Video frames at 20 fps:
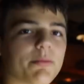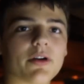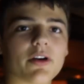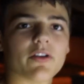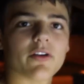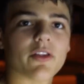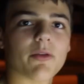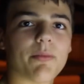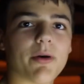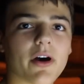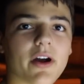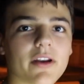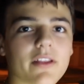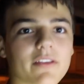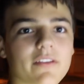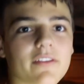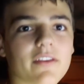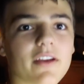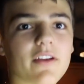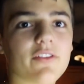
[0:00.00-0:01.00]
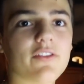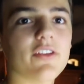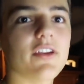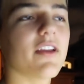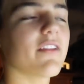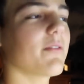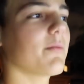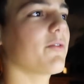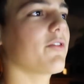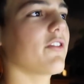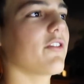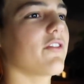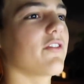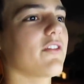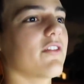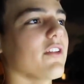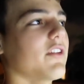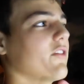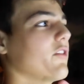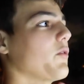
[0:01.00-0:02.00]
gonna put her in the pond and see how she does. I'm sure
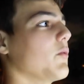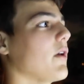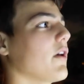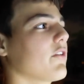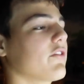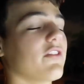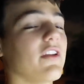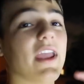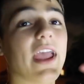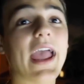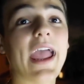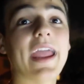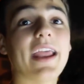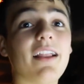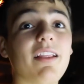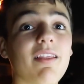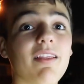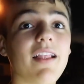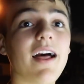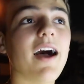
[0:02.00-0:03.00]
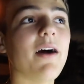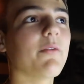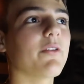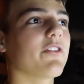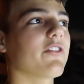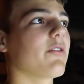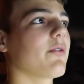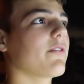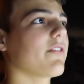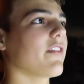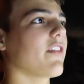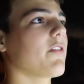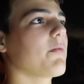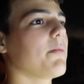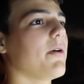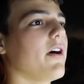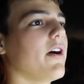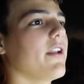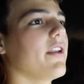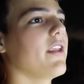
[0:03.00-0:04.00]
she's gonna do well. She ate a lot when she was in this
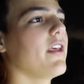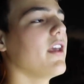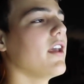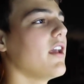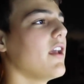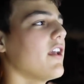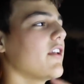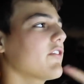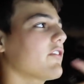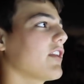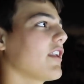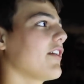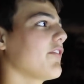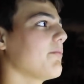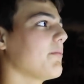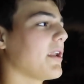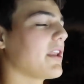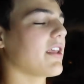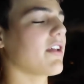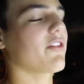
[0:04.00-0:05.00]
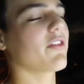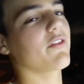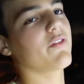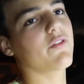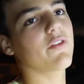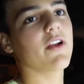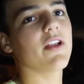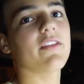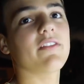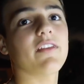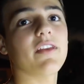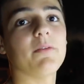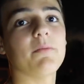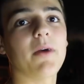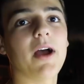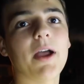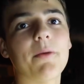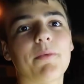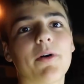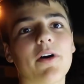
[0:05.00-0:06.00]
pond. She's gonna have many other friends in my